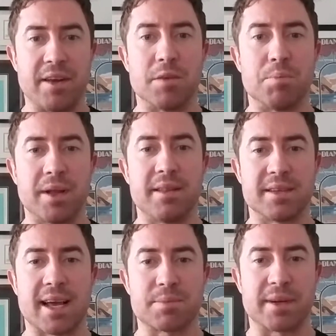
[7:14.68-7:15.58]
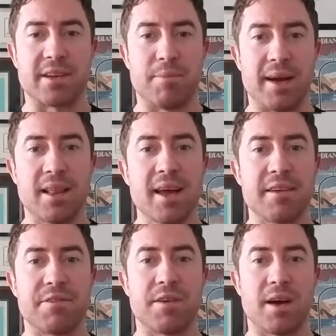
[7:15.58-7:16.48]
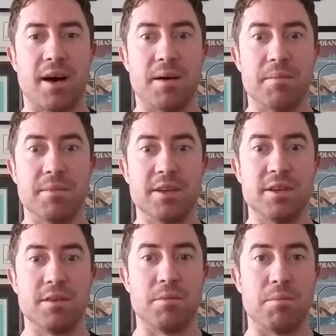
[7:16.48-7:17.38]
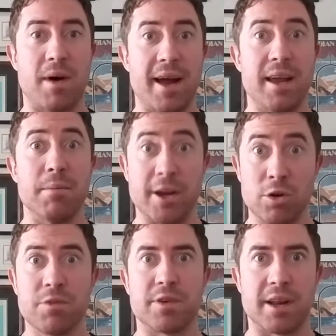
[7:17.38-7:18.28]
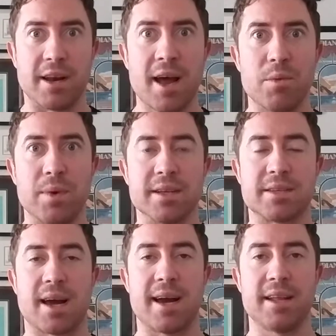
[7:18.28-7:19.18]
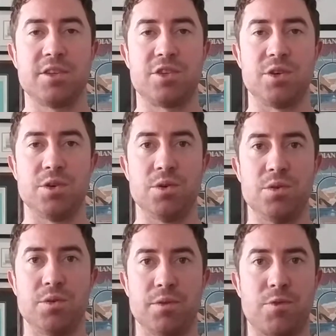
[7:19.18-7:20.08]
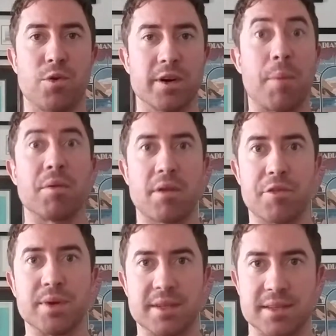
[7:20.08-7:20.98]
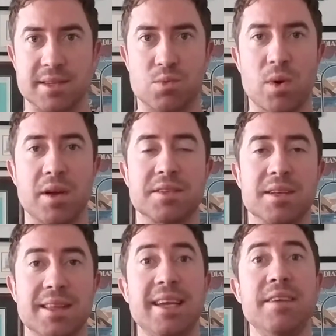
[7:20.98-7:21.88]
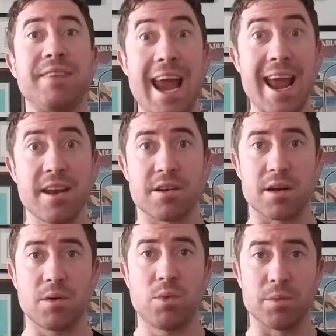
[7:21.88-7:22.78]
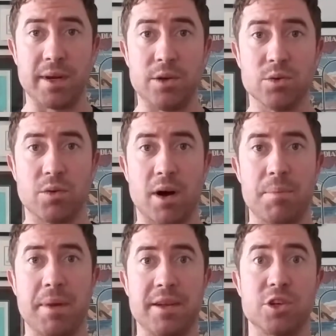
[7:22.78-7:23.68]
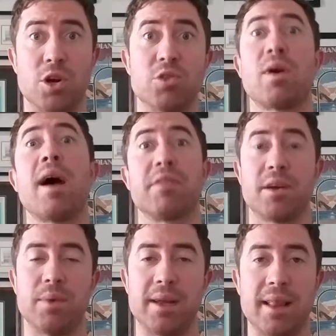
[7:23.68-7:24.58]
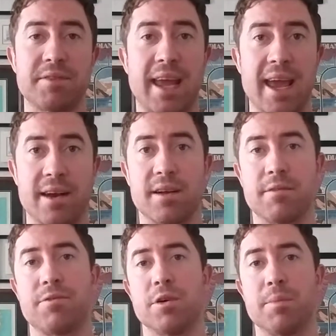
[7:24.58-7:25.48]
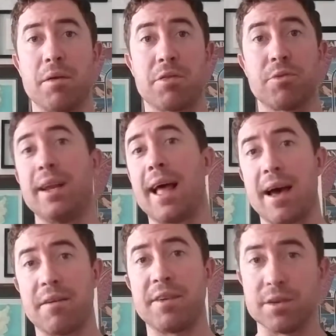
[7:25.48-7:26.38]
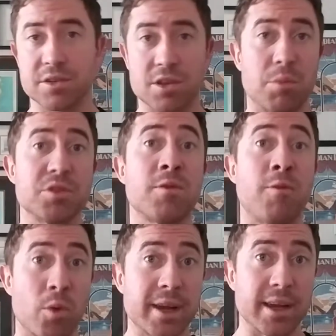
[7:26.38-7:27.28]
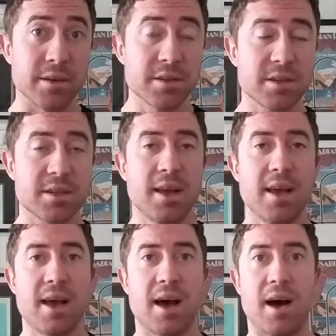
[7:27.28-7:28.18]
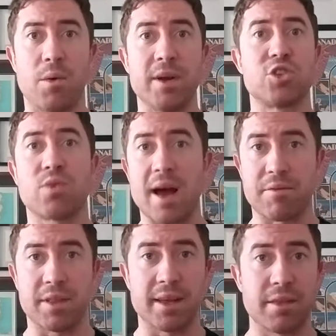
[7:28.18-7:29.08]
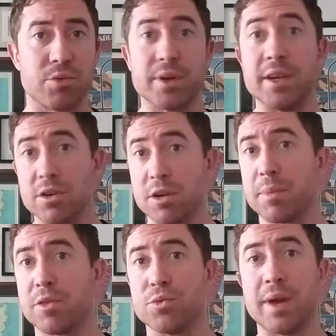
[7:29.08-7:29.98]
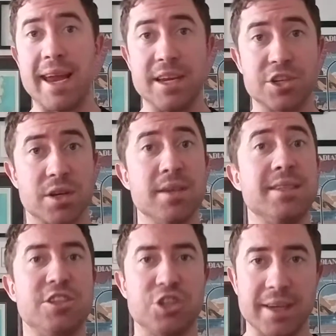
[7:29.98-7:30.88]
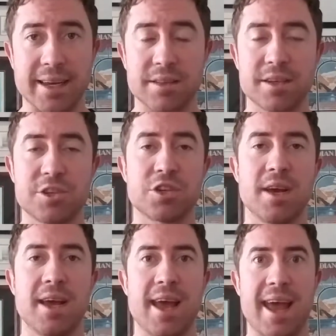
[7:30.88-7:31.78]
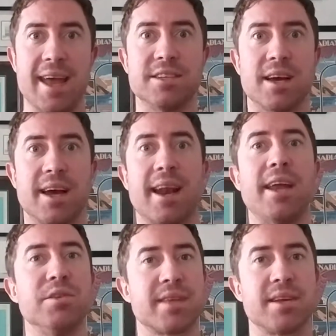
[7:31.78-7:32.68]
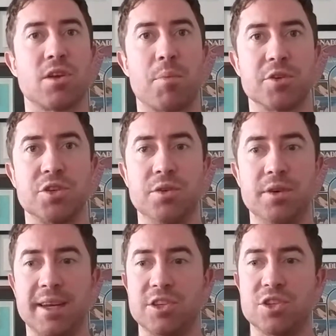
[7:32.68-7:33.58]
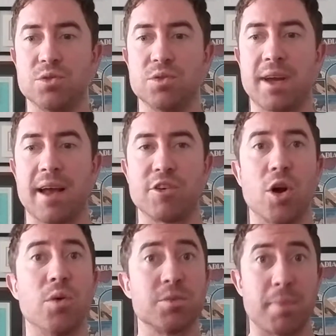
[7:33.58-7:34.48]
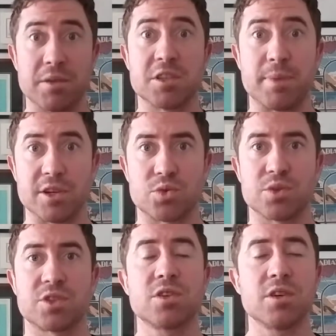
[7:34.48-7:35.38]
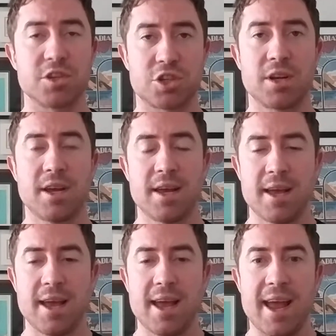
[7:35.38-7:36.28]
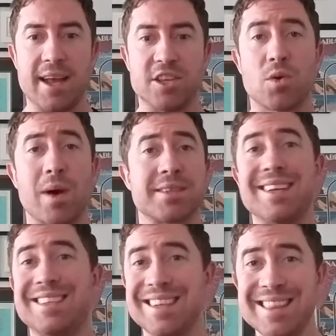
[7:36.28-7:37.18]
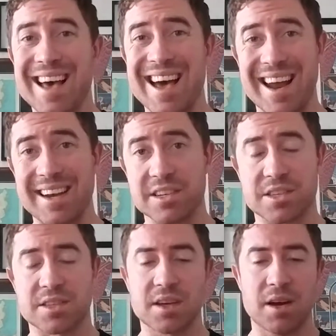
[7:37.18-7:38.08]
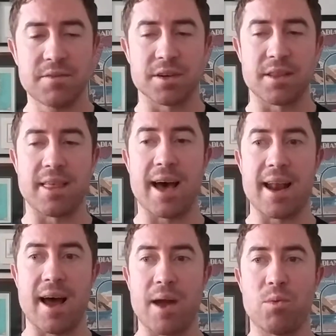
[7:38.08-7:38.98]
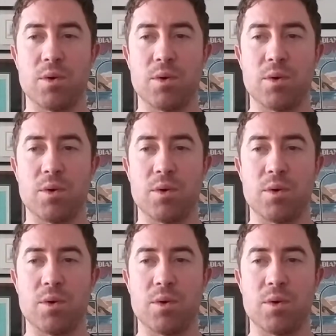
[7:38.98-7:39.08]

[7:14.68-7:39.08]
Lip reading: completed this aspect of my life, my girlfriend and I, we decided to, for a couple other reasons as well, to leave Canada where we grew up and to go traveling. We left Canada for about 3.5 years, almost 4 years, went traveling through Europe and through Asia, teaching English. And I used that as an opportunity to kind of go into my own spiritual search. And so as I did that, I discovered that a